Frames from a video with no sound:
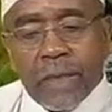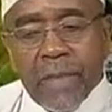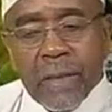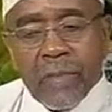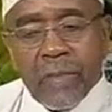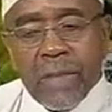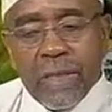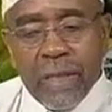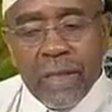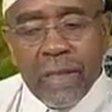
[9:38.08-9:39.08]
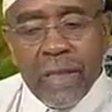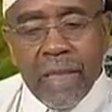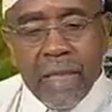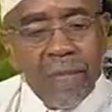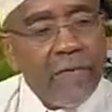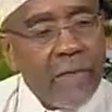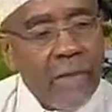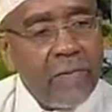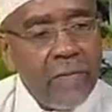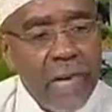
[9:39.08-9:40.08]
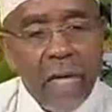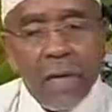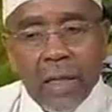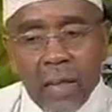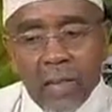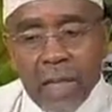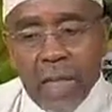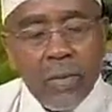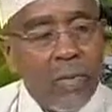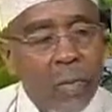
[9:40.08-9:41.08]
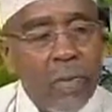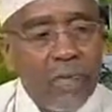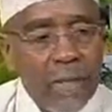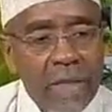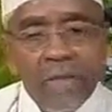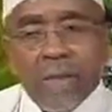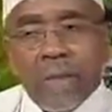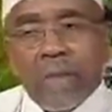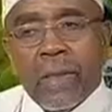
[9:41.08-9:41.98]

is that we need interfaith dialogue now more than ever.